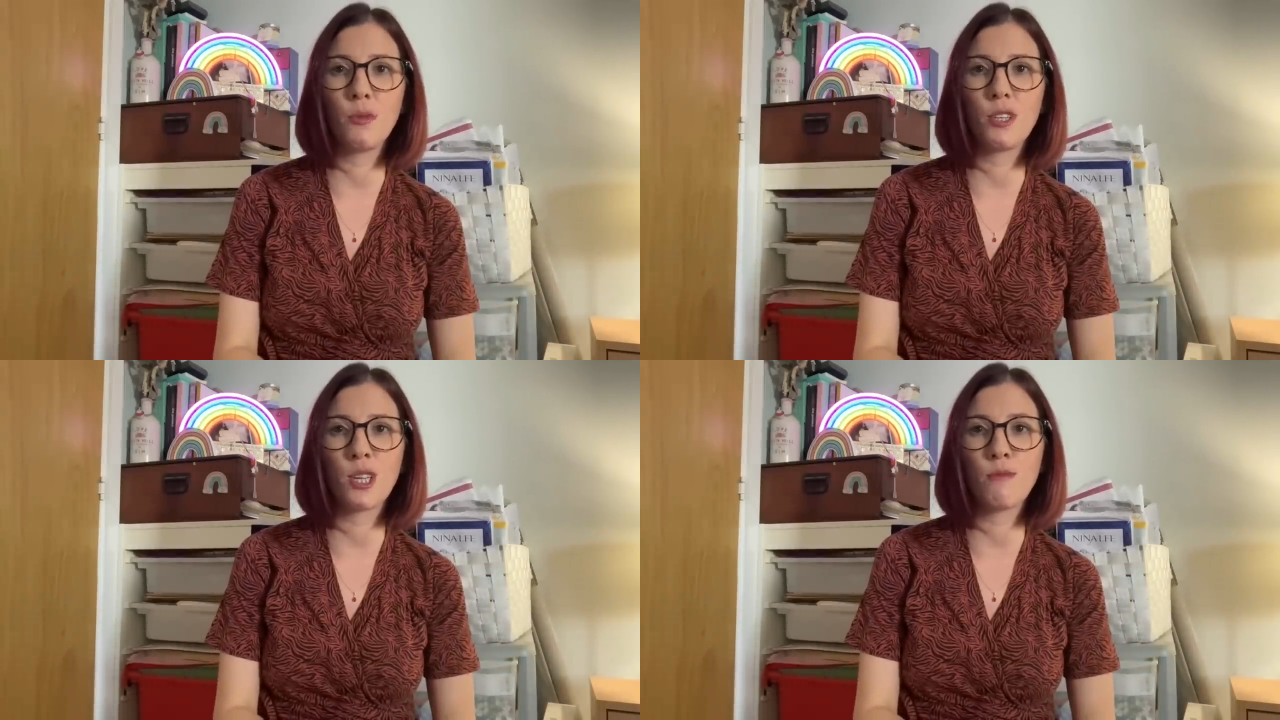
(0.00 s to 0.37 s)

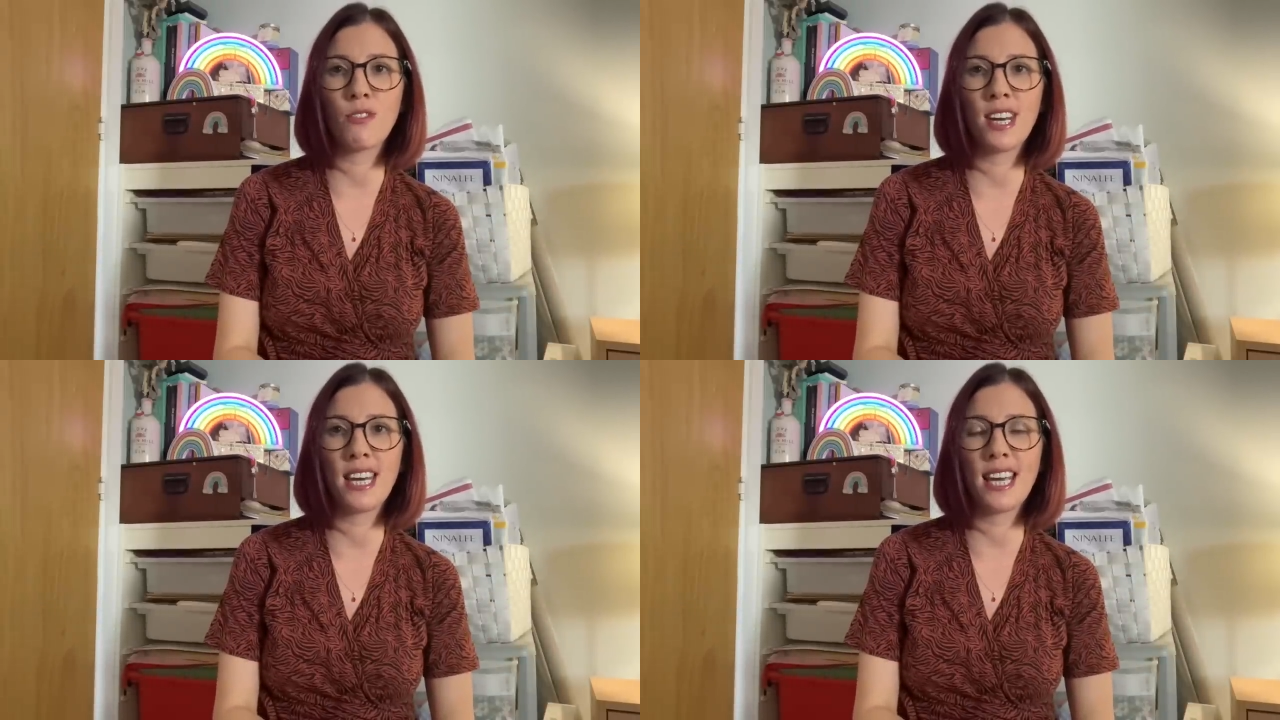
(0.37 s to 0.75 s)
which I'm
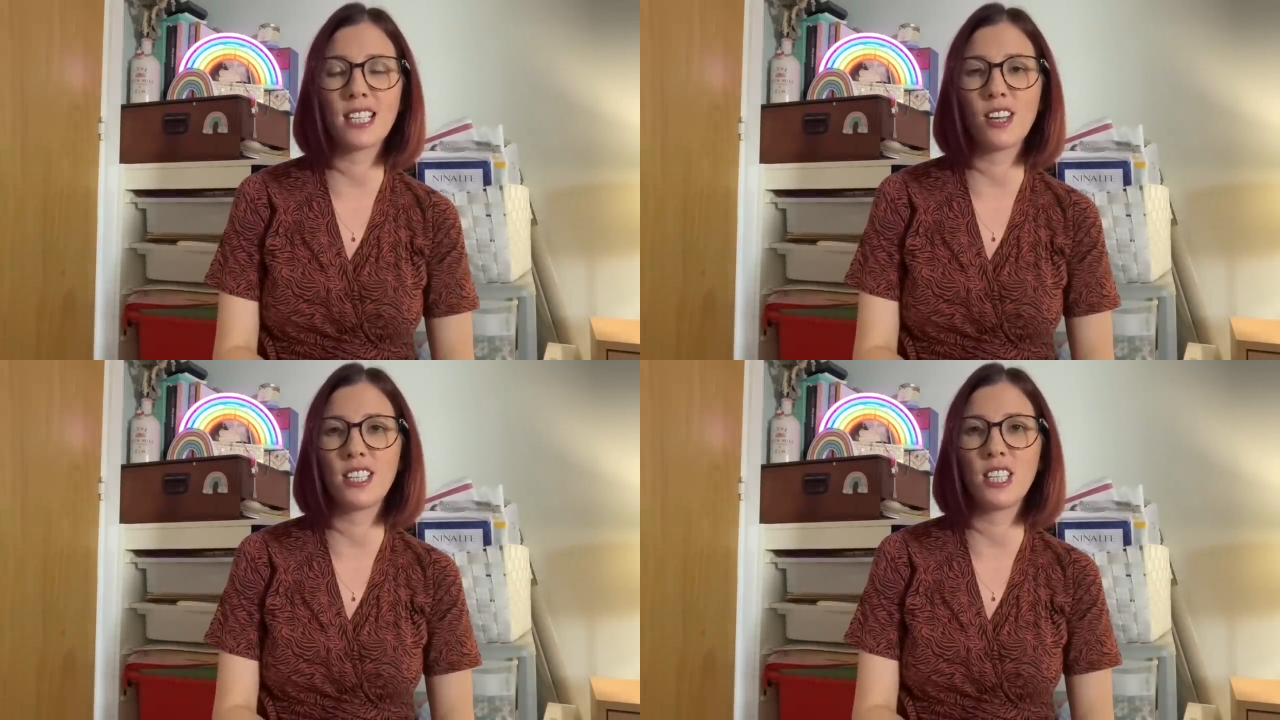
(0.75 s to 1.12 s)
really
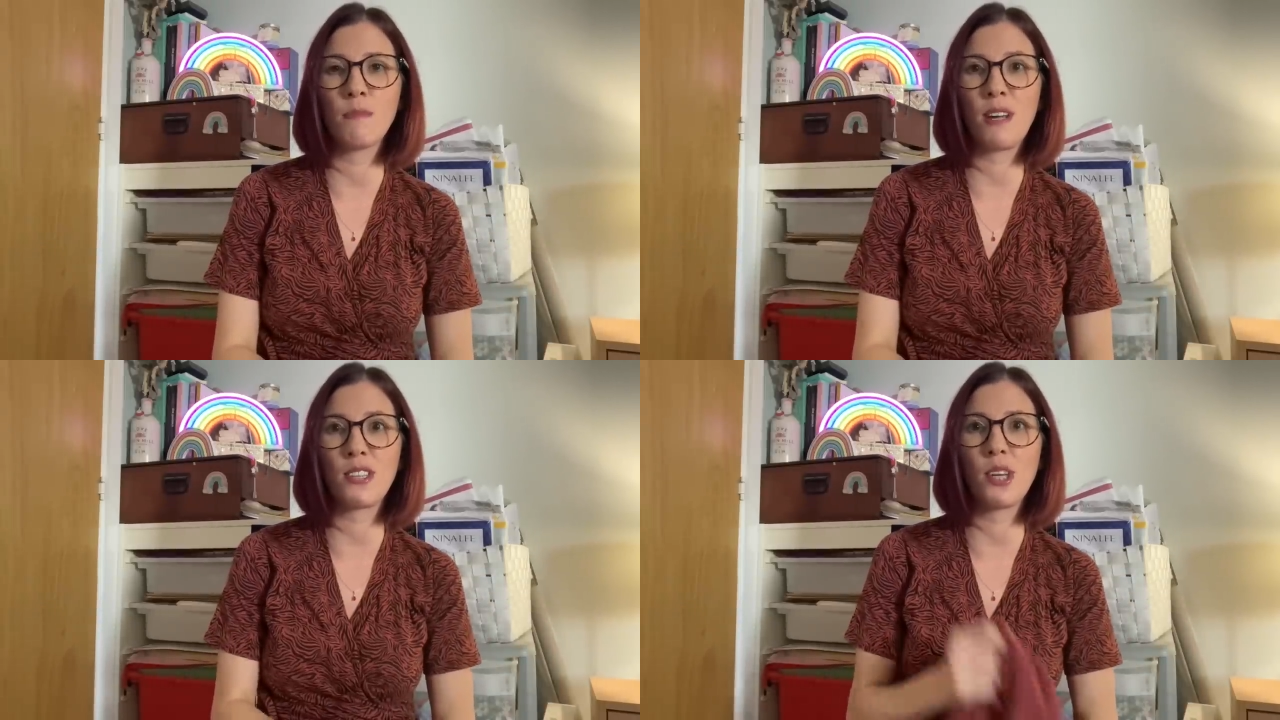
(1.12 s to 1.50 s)
excited
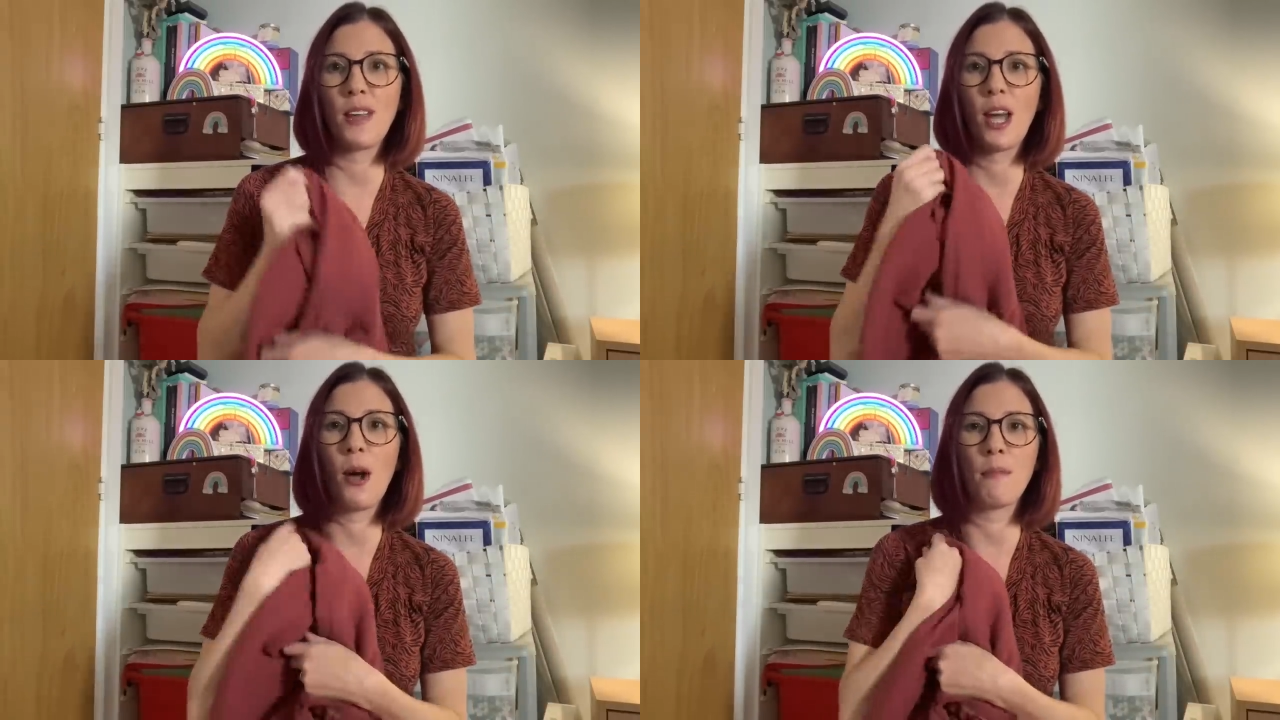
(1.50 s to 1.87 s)
about
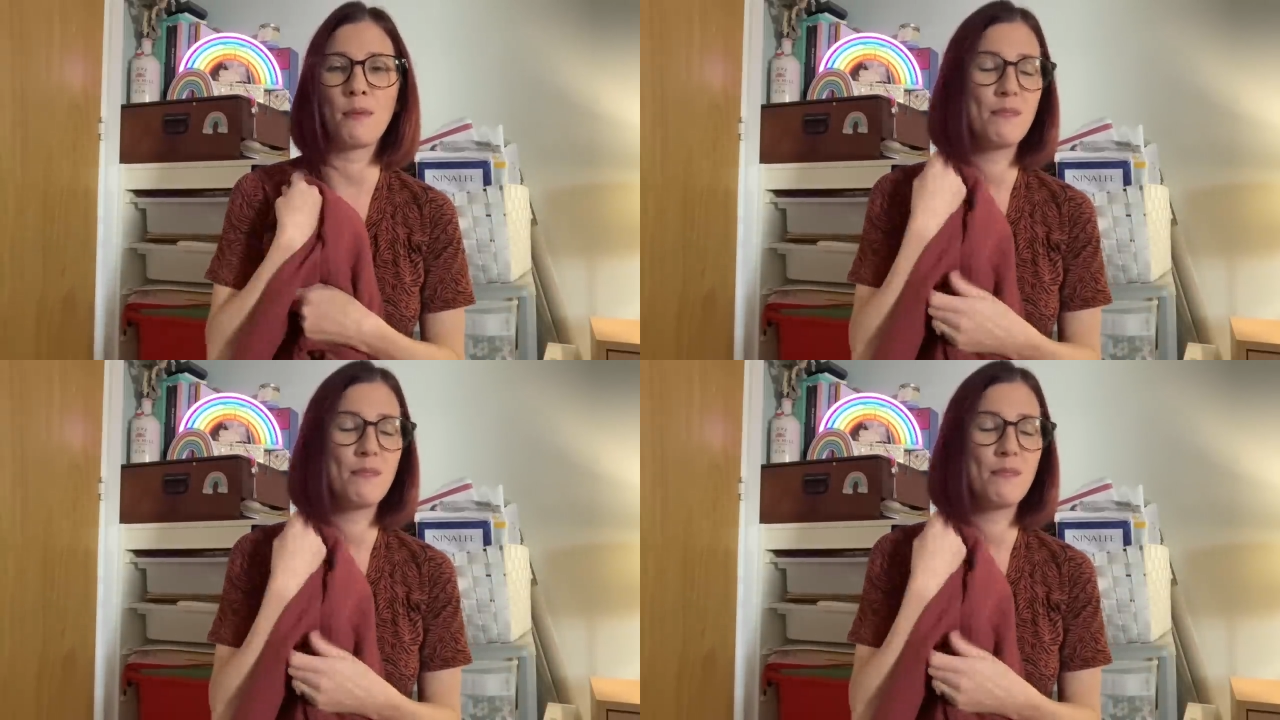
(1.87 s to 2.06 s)
sewing up.